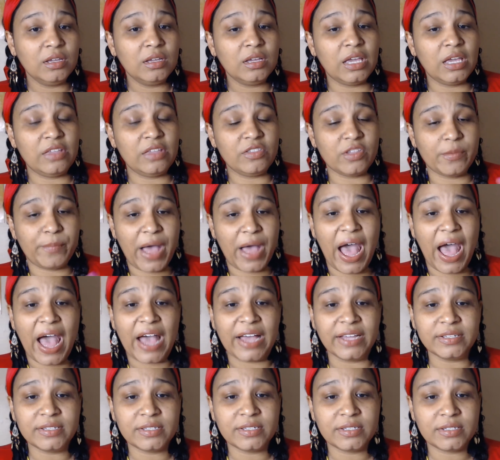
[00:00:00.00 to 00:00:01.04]
in the
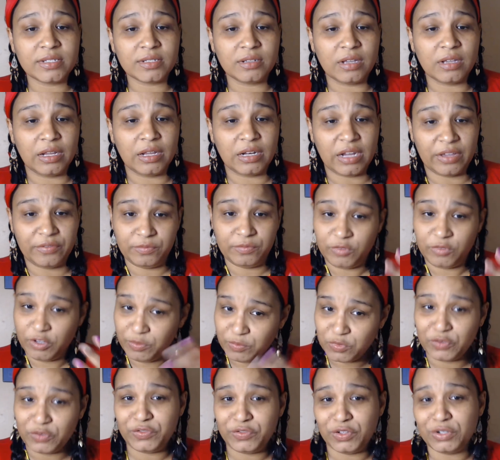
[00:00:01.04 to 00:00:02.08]
past and I've
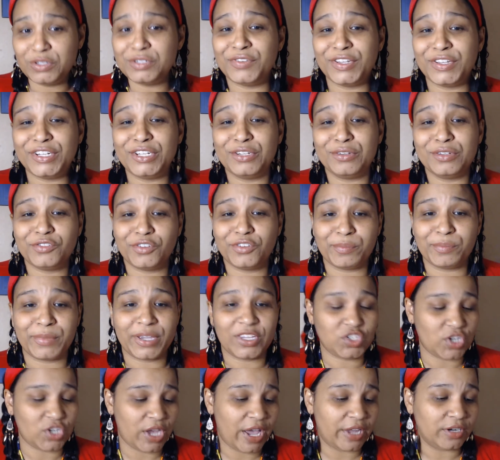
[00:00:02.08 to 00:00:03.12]
removed those videos from my
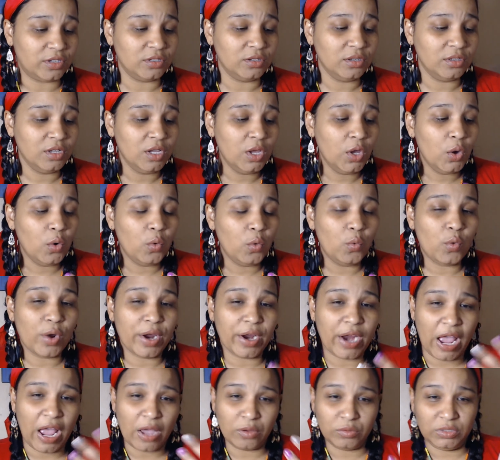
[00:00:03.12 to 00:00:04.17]
channel
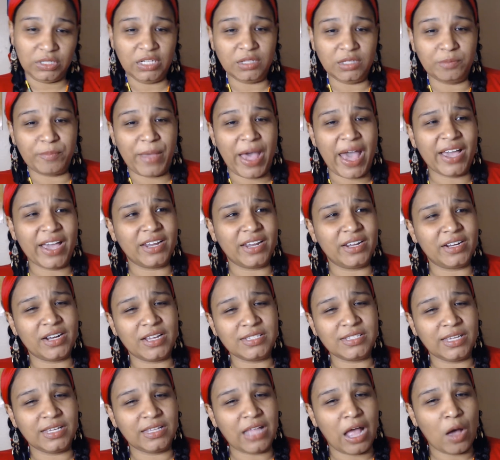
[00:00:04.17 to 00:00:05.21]
where I would look back at it and I
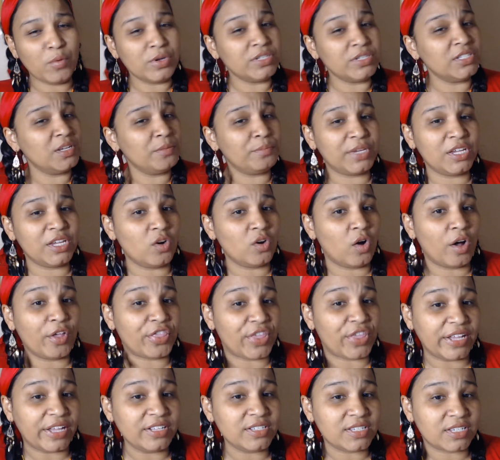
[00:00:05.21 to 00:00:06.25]
said I wasn't being
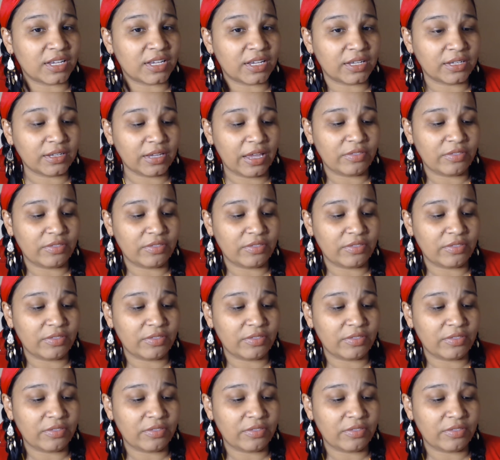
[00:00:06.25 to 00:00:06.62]
authentic.